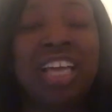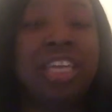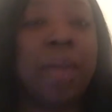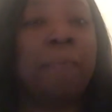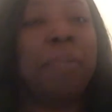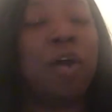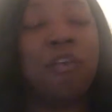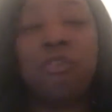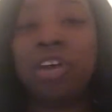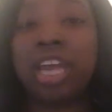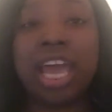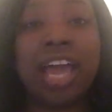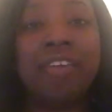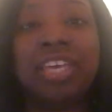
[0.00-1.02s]
They both
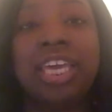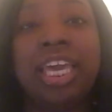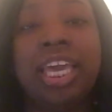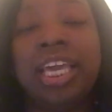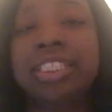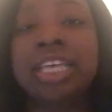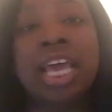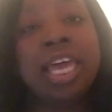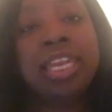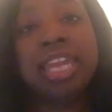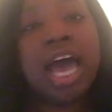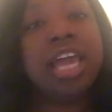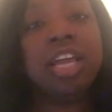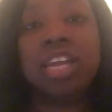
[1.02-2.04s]
want to have kids.
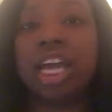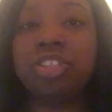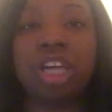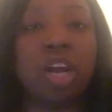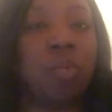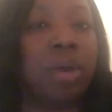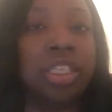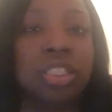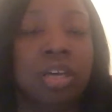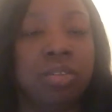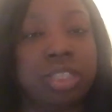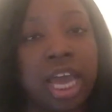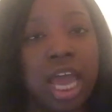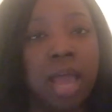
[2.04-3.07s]
Nia not trying to waste no
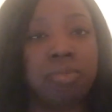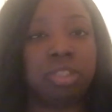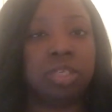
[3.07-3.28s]
time.